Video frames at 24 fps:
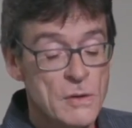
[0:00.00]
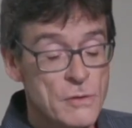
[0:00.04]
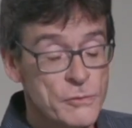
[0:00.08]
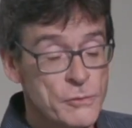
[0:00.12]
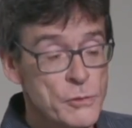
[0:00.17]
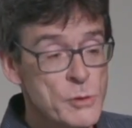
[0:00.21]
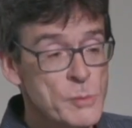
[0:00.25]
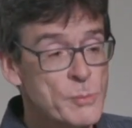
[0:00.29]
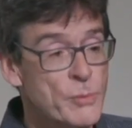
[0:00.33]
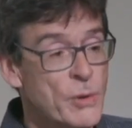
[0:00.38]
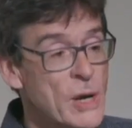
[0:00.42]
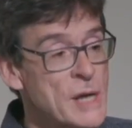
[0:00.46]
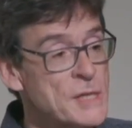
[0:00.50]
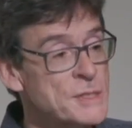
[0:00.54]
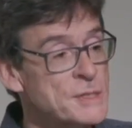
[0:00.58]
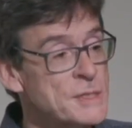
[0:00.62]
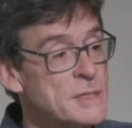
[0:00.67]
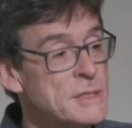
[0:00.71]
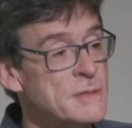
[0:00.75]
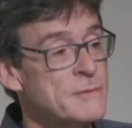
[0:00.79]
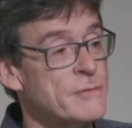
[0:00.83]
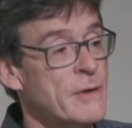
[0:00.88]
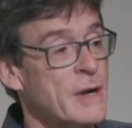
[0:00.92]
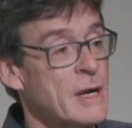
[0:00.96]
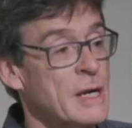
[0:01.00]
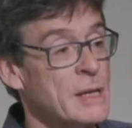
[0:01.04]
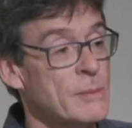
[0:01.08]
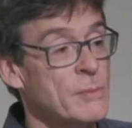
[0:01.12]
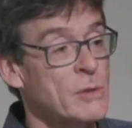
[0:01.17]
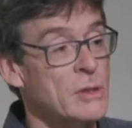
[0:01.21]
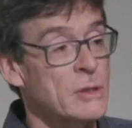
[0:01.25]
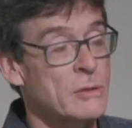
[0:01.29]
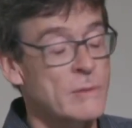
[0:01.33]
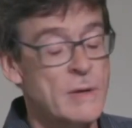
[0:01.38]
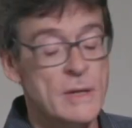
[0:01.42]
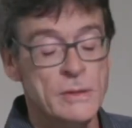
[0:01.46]
food prices
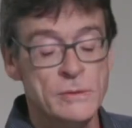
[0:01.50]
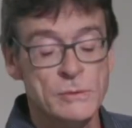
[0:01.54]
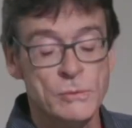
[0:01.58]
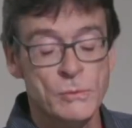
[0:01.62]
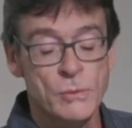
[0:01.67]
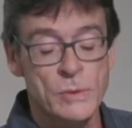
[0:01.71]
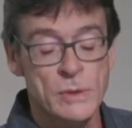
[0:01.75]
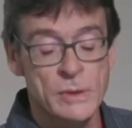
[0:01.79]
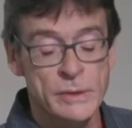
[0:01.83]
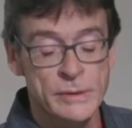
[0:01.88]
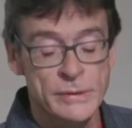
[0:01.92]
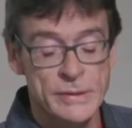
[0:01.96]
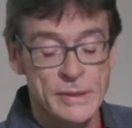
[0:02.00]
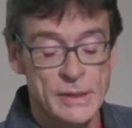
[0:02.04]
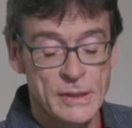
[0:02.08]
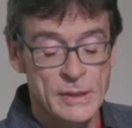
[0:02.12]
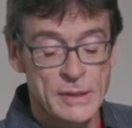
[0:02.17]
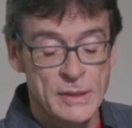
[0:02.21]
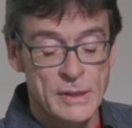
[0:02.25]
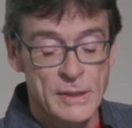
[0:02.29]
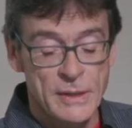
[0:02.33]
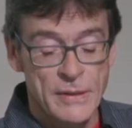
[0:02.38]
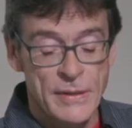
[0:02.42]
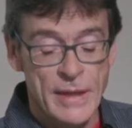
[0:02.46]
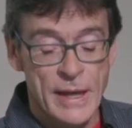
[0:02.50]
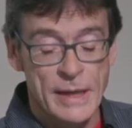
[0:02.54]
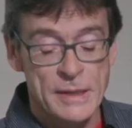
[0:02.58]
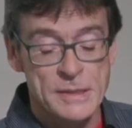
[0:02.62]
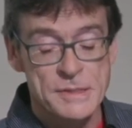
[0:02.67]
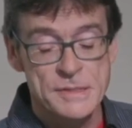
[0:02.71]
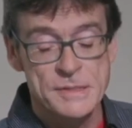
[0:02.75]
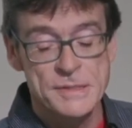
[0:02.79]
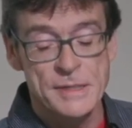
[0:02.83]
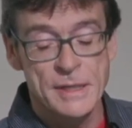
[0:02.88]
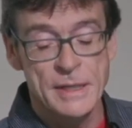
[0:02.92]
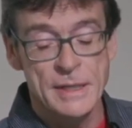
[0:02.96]
variable around the world.
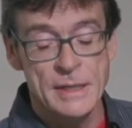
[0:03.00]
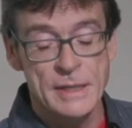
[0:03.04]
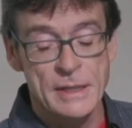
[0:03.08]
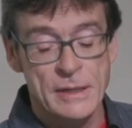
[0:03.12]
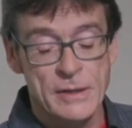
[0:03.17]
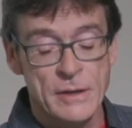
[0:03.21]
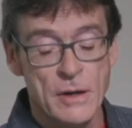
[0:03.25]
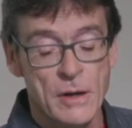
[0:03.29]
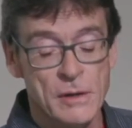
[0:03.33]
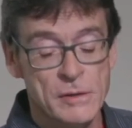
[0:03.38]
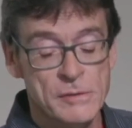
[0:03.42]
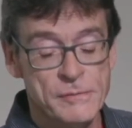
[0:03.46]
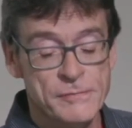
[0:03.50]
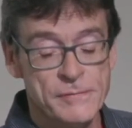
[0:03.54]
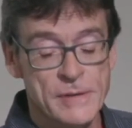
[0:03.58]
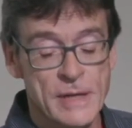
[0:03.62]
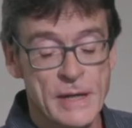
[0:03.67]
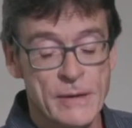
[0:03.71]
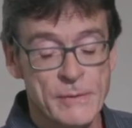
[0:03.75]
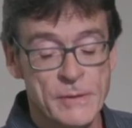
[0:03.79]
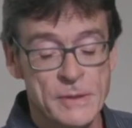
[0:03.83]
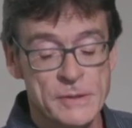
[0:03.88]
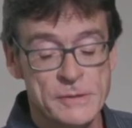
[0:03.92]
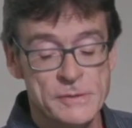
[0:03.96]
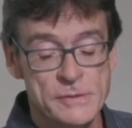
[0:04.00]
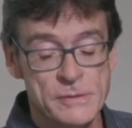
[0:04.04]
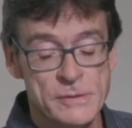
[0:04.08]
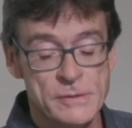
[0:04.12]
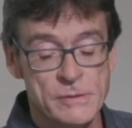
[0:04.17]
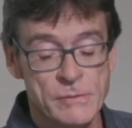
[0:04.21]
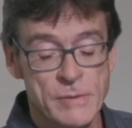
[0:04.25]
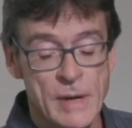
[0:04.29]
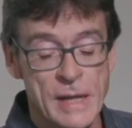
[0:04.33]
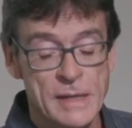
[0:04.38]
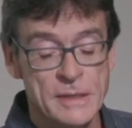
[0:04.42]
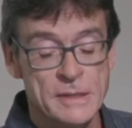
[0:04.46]
That cauliflower to
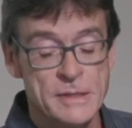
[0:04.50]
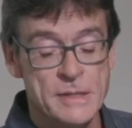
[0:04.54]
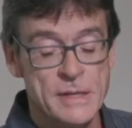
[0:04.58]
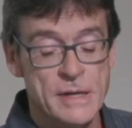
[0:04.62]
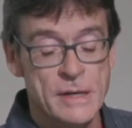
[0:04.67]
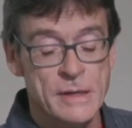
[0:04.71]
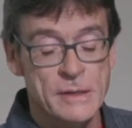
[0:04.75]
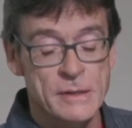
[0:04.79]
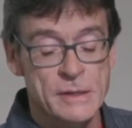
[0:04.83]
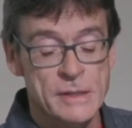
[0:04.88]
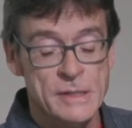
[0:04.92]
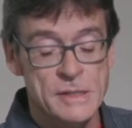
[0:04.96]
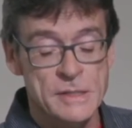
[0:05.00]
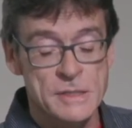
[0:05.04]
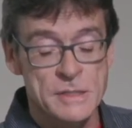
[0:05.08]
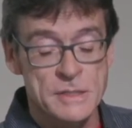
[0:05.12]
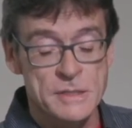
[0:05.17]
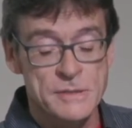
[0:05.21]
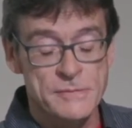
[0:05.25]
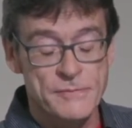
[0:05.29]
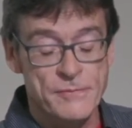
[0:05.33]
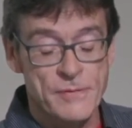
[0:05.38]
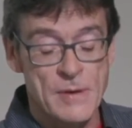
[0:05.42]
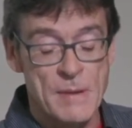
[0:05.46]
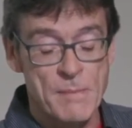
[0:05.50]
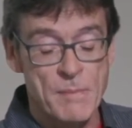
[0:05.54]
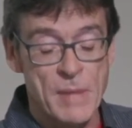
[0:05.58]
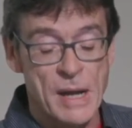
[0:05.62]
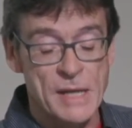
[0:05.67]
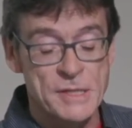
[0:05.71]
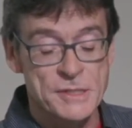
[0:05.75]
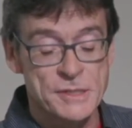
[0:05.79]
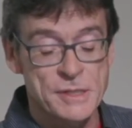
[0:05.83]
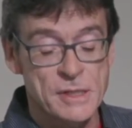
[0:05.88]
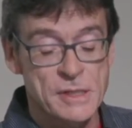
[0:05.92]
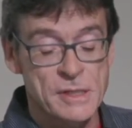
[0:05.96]
the right there is from
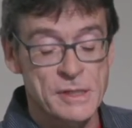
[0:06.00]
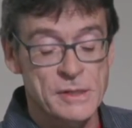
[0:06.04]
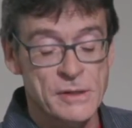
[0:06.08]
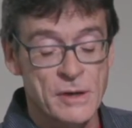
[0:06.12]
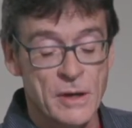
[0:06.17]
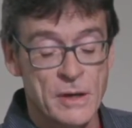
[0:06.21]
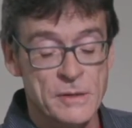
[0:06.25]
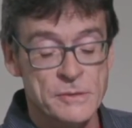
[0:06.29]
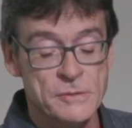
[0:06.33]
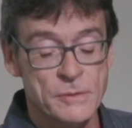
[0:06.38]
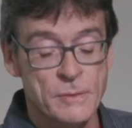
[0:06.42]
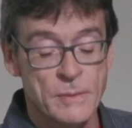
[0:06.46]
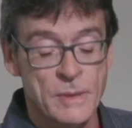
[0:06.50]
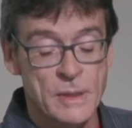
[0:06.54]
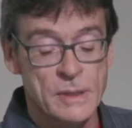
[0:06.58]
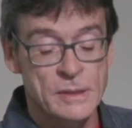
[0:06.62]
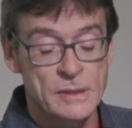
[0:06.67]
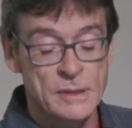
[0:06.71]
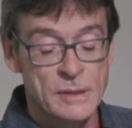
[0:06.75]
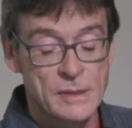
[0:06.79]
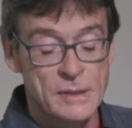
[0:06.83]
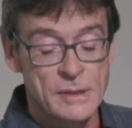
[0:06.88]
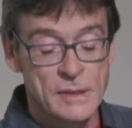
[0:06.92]
my city in Ottawa,